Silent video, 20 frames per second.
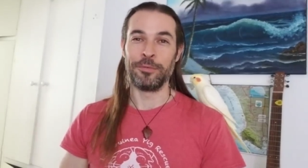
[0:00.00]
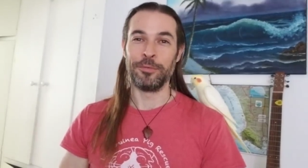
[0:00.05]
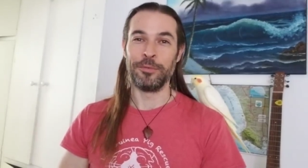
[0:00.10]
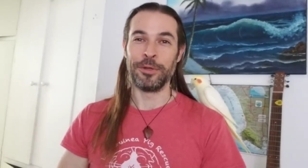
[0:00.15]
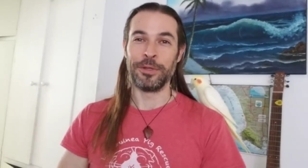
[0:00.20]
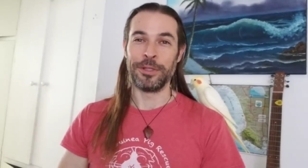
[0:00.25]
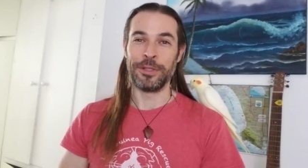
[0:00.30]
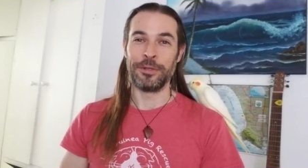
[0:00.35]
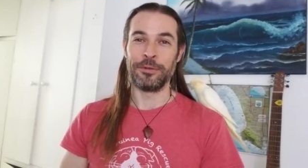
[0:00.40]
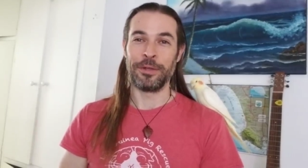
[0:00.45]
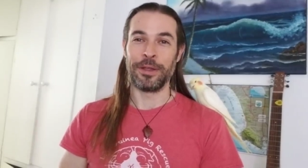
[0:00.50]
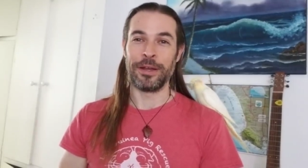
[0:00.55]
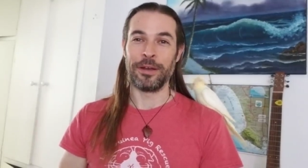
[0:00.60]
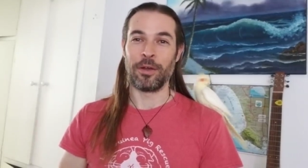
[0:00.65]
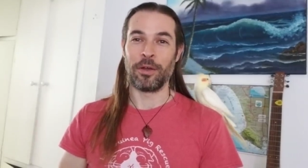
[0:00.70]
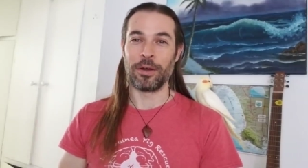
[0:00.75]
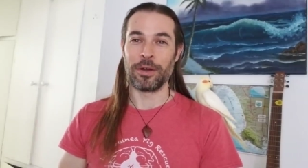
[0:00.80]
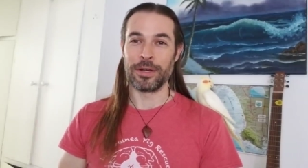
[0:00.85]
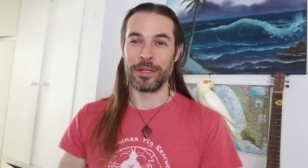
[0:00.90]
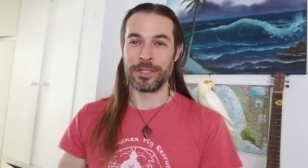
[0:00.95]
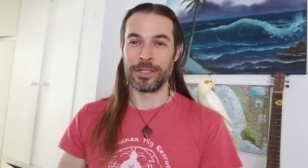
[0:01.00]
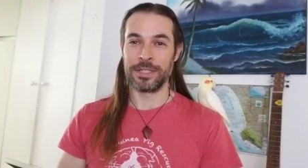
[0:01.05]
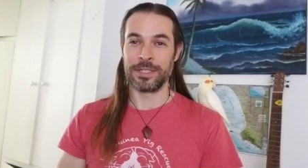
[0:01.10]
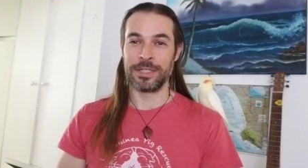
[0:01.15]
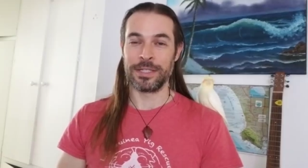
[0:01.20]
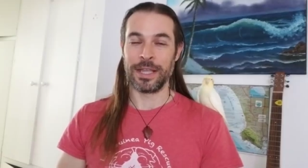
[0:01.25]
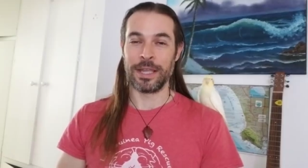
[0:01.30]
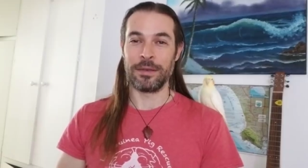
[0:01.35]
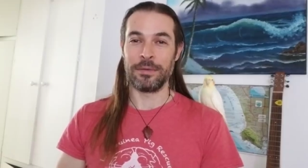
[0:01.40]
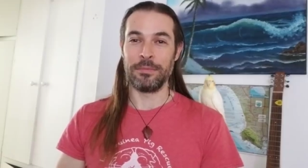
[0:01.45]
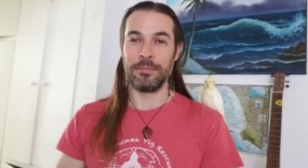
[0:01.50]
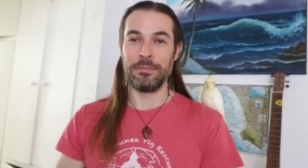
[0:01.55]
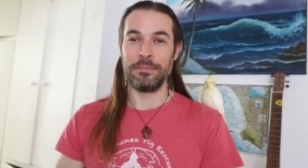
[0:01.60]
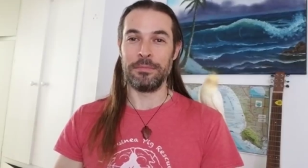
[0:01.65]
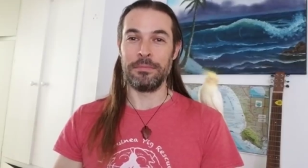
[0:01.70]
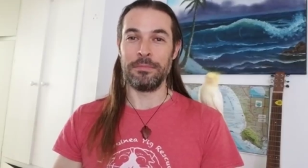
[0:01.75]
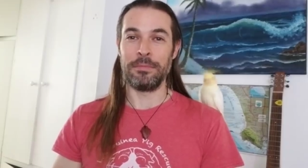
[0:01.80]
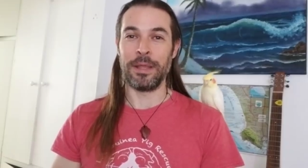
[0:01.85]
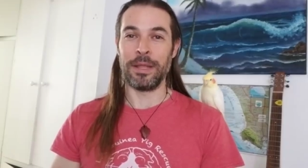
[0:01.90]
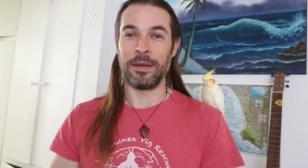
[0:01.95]
really great artists that
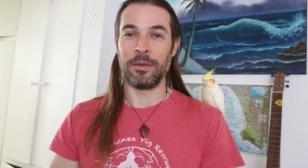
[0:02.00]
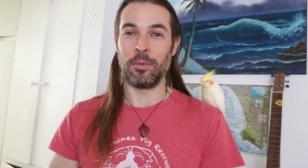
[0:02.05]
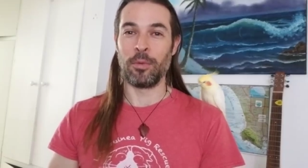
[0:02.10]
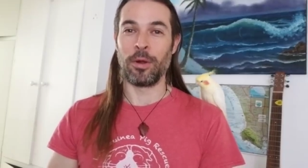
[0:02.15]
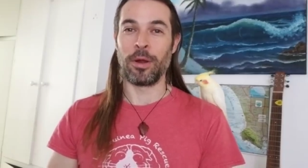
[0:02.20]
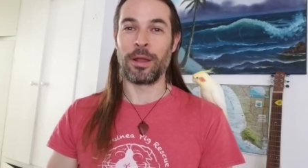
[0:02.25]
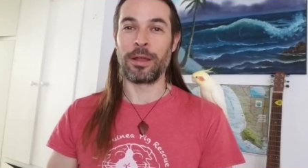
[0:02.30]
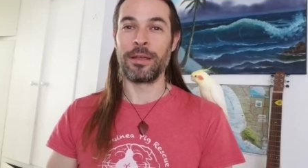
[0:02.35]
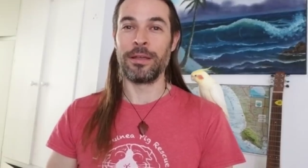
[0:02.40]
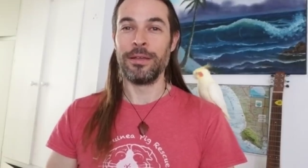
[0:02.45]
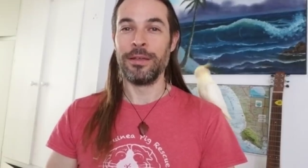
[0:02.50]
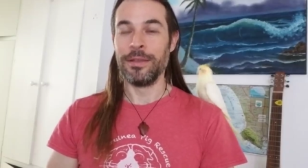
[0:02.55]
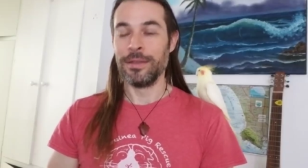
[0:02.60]
made it work.